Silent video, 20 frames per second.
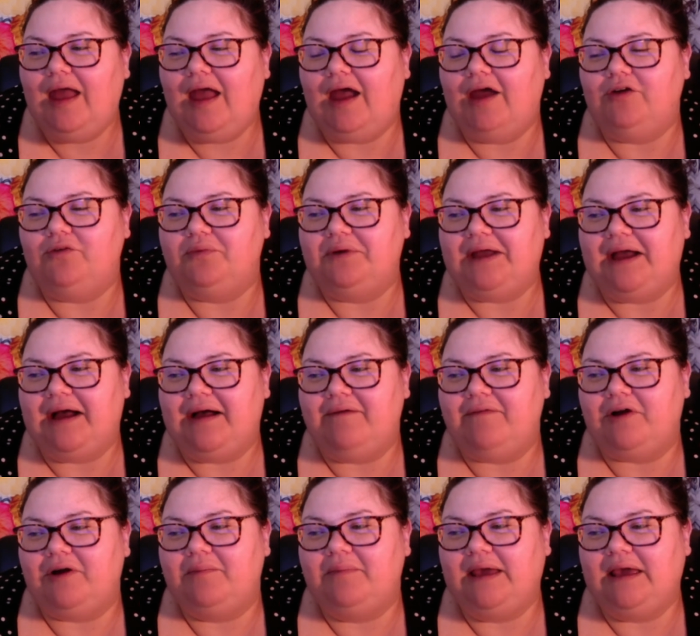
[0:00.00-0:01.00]
and we have
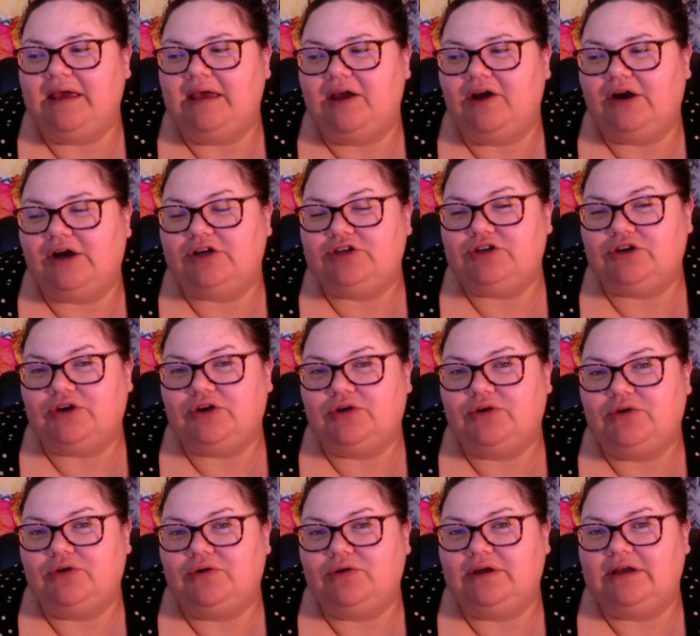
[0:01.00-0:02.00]
our main character
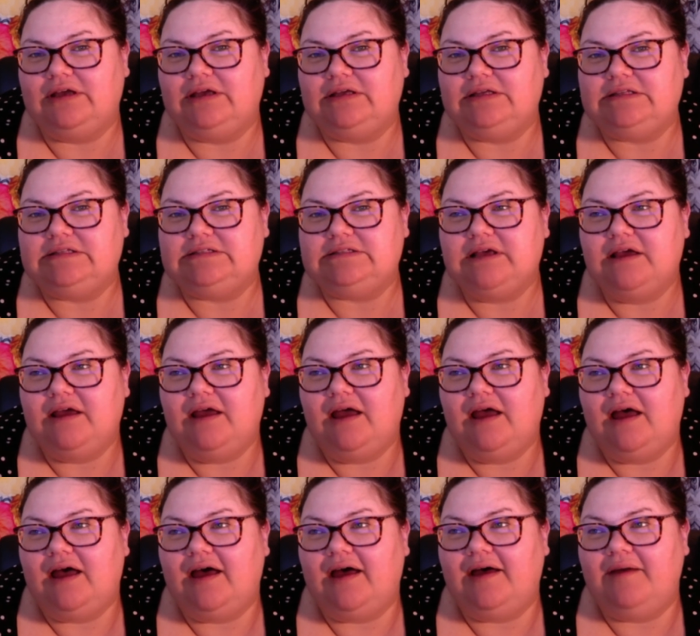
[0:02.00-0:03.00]
who is
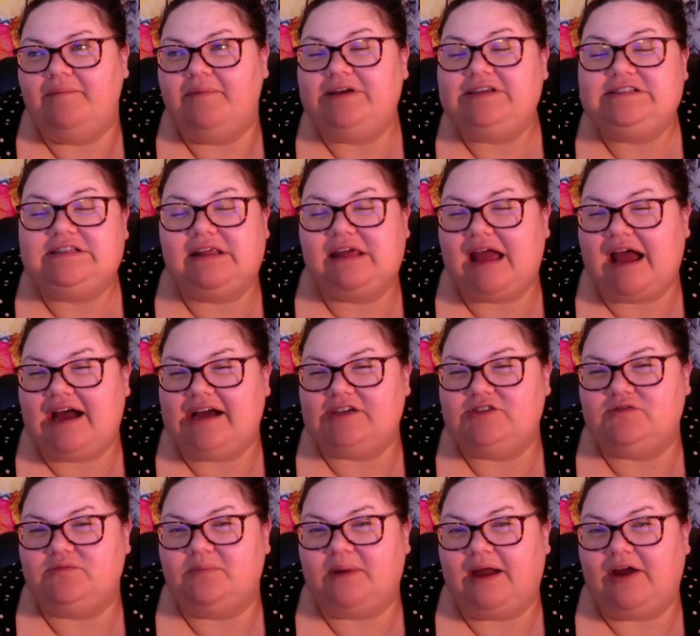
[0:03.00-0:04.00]
basically
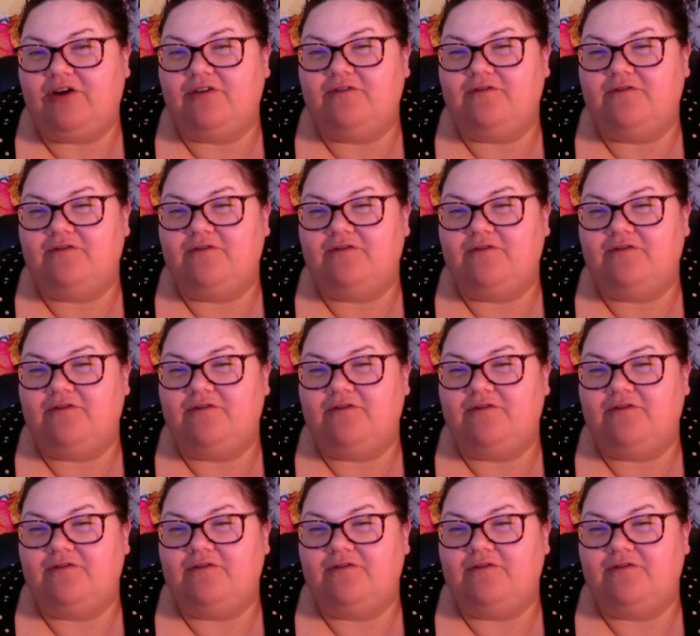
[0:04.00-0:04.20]
asked by her